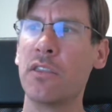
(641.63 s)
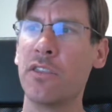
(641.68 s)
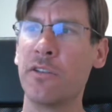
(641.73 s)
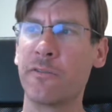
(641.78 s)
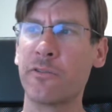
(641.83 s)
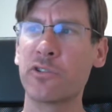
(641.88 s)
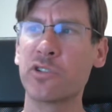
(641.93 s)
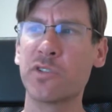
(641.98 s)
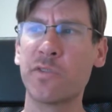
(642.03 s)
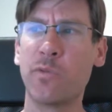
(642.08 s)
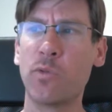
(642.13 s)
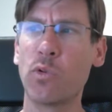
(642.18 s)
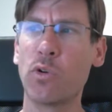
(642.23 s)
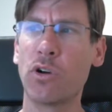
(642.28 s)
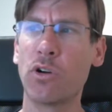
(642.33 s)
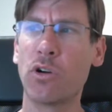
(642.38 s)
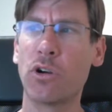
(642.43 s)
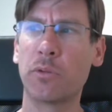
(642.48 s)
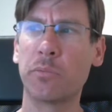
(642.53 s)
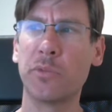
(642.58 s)
the first
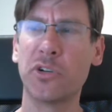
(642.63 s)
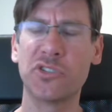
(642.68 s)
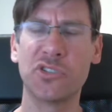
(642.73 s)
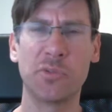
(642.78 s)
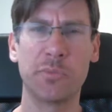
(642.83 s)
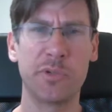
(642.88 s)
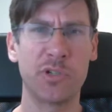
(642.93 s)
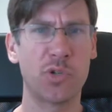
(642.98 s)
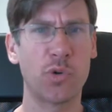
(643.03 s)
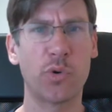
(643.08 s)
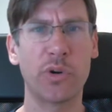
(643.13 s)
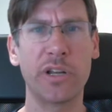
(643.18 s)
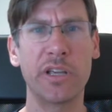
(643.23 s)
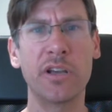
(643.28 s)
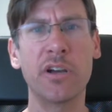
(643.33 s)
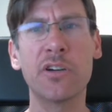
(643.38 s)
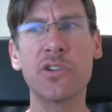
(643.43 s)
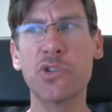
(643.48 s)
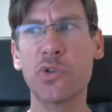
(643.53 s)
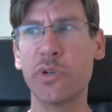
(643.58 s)
four are Muslim majority
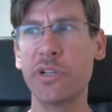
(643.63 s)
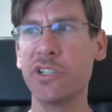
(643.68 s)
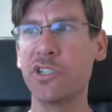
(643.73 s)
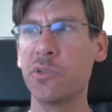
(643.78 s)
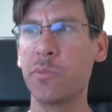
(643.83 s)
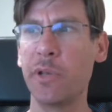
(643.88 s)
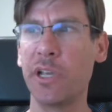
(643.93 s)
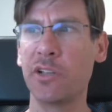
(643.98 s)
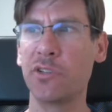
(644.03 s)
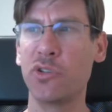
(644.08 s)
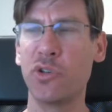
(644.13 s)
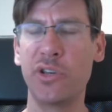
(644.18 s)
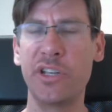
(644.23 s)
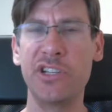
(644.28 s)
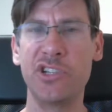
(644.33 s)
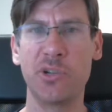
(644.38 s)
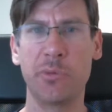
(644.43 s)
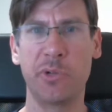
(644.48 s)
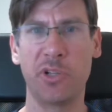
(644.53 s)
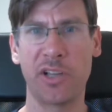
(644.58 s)
countries, being
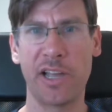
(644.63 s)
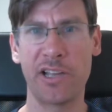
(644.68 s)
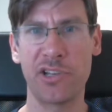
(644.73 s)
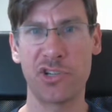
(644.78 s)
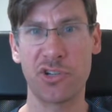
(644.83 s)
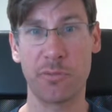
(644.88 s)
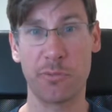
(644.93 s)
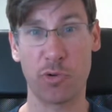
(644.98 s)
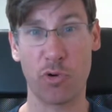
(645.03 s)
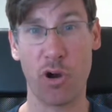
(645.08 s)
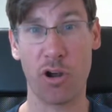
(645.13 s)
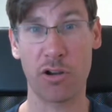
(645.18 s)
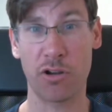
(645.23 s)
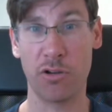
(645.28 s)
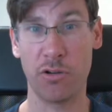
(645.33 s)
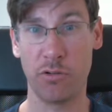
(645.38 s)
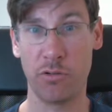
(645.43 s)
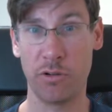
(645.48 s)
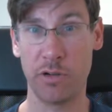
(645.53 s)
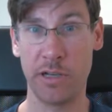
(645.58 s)
Tunisia, Malaysia,
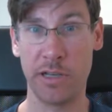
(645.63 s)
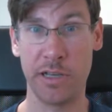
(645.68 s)
Morocco,